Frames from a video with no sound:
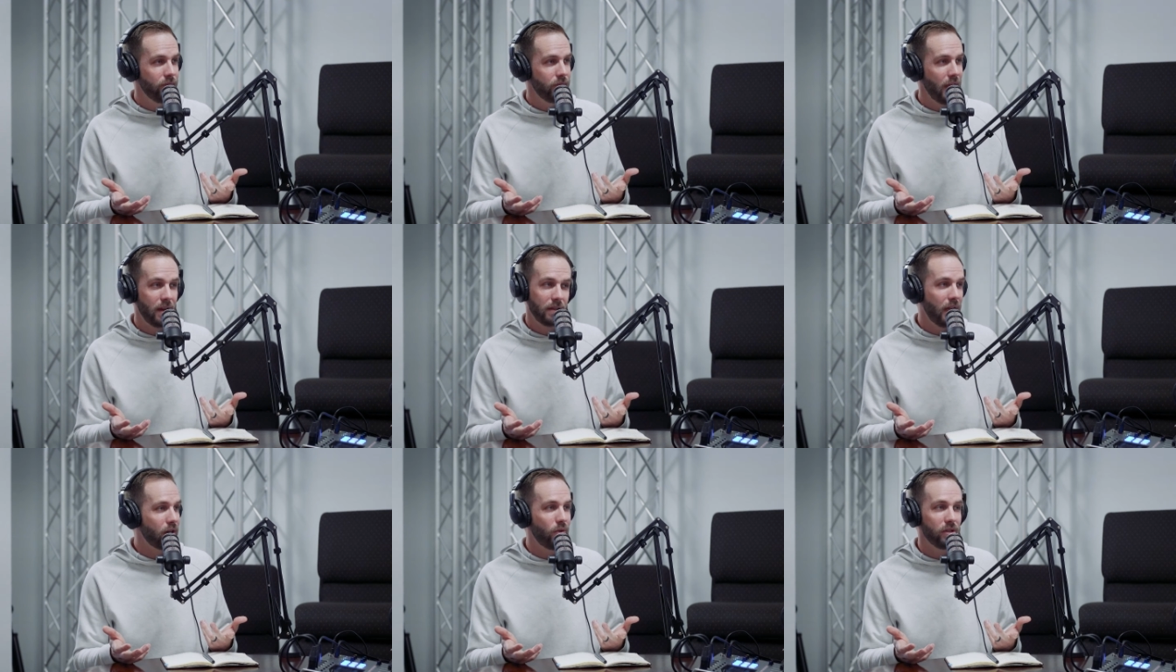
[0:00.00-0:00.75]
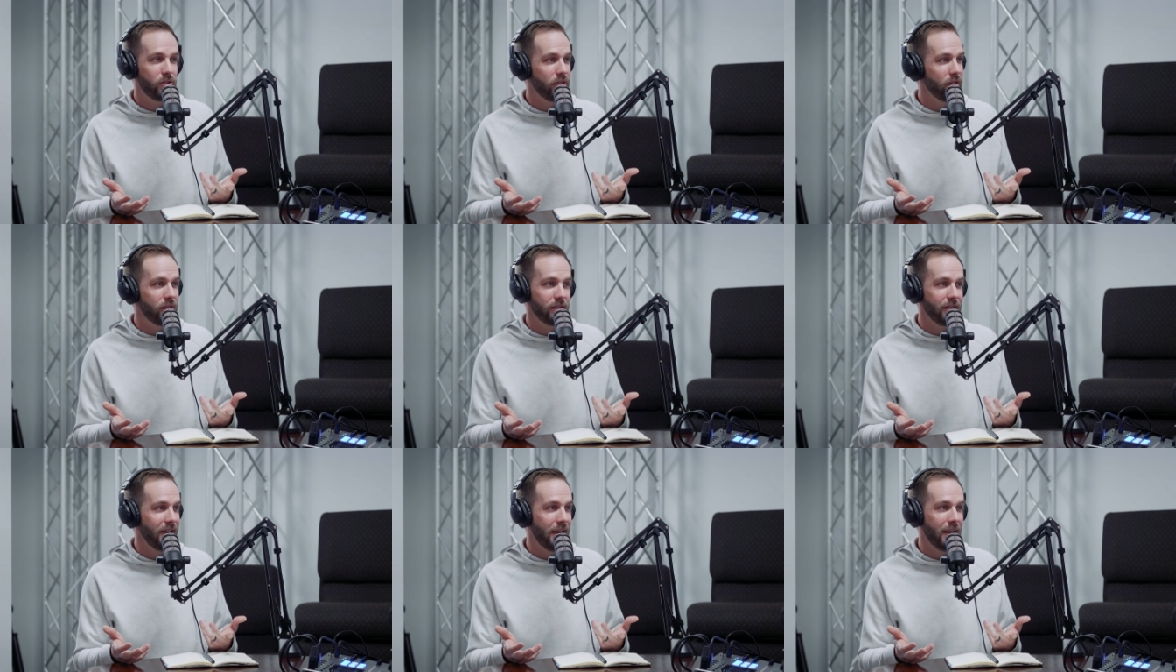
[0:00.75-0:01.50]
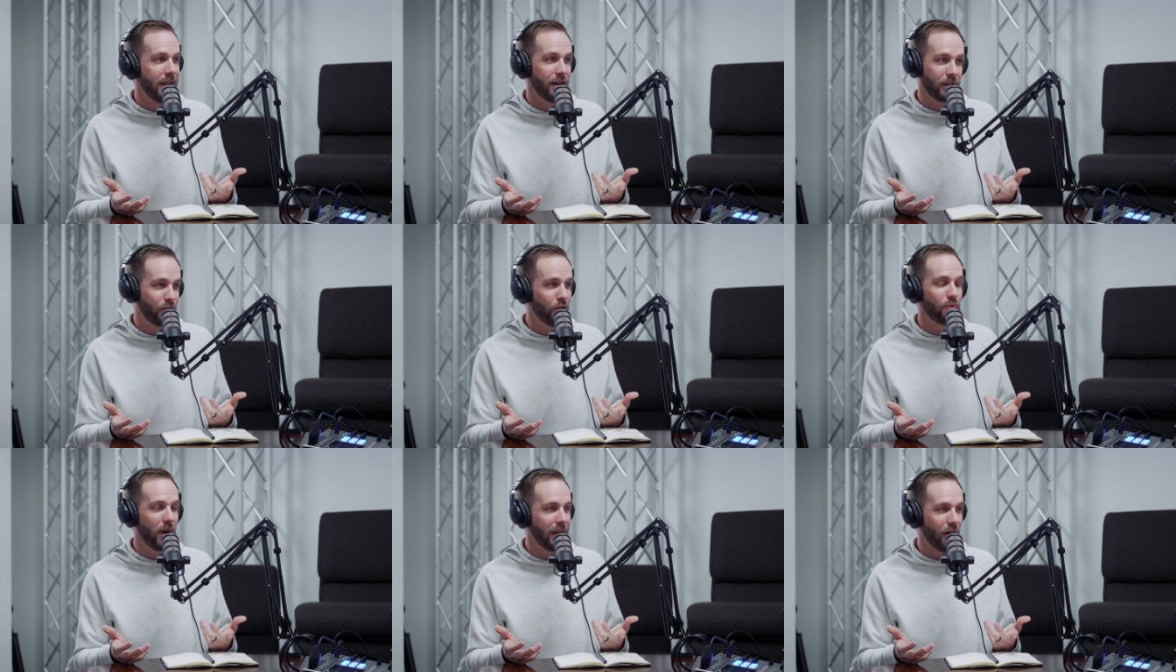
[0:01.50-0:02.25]
That that question is in a good
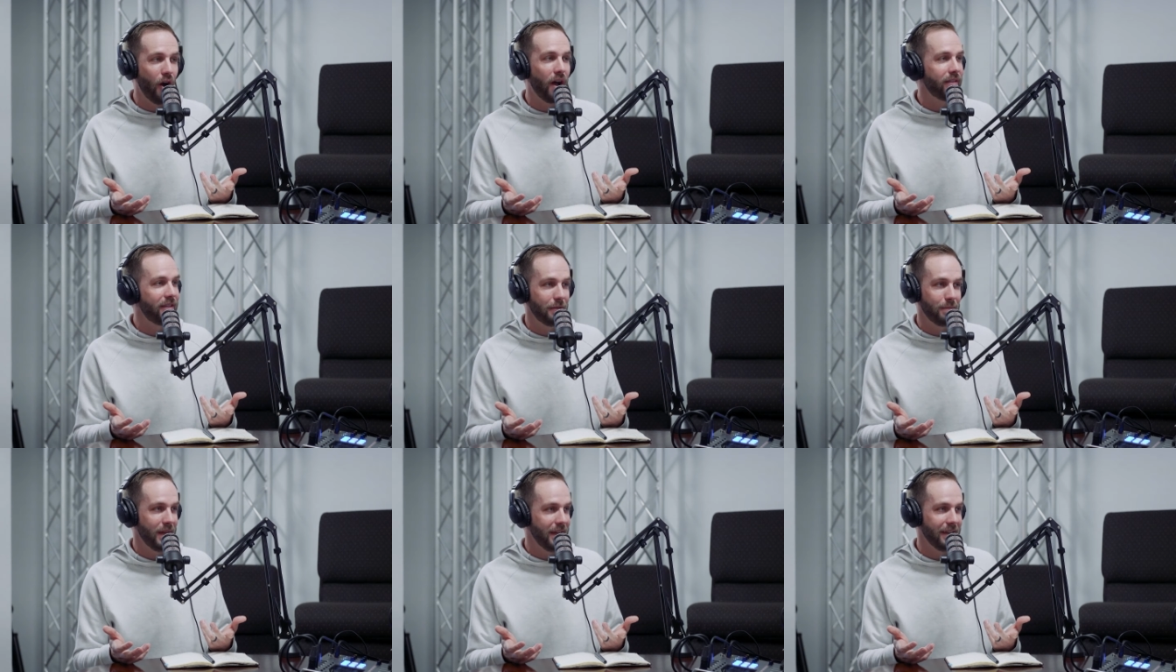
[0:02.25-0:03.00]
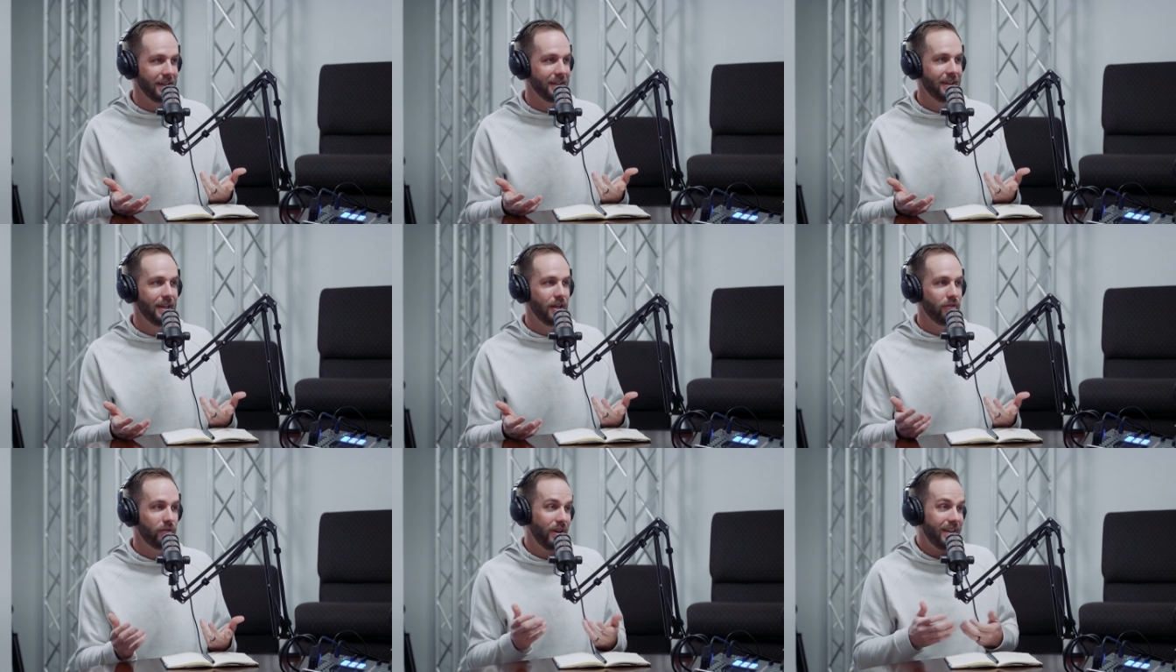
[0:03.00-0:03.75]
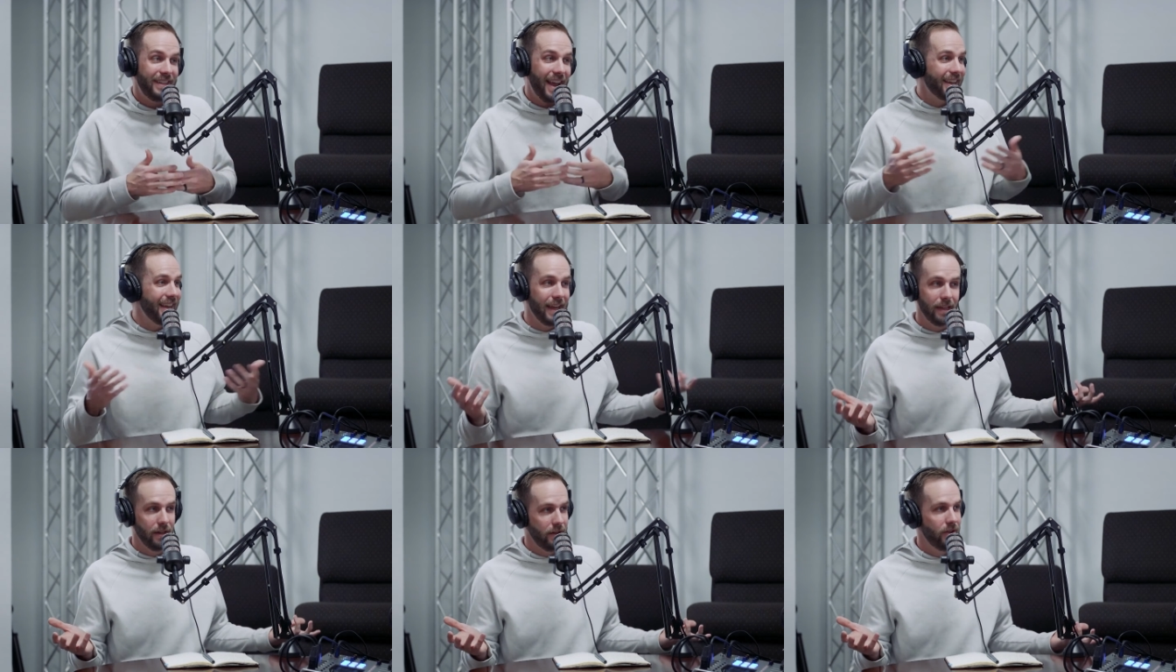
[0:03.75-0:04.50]
way haunted me yep. for a
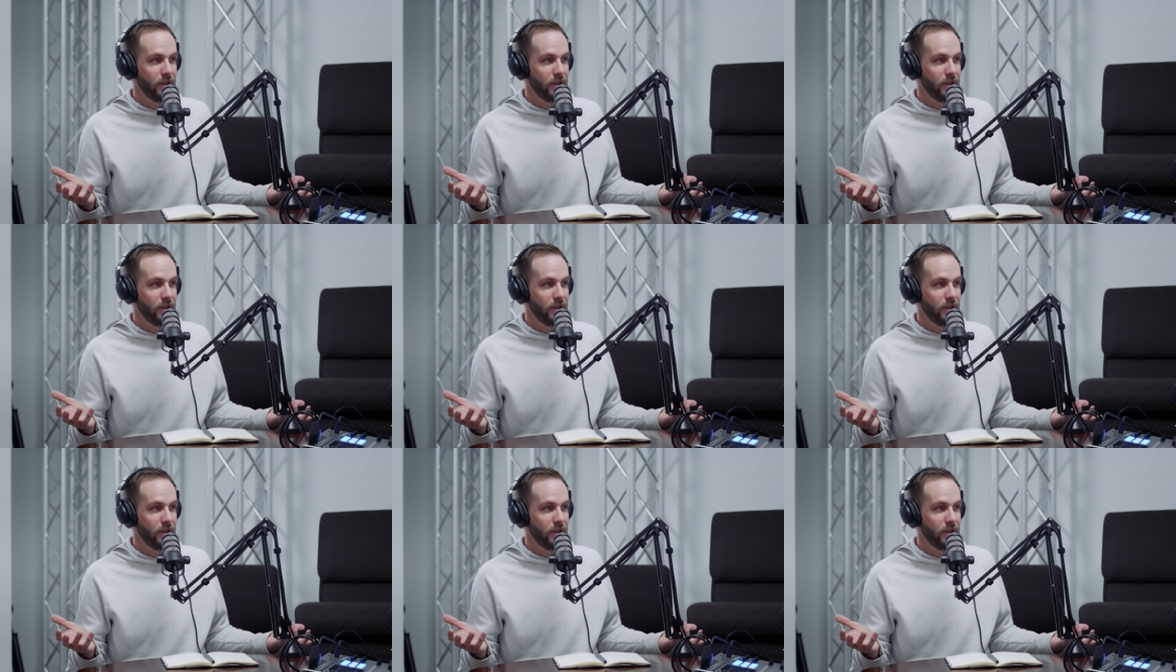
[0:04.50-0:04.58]
decade.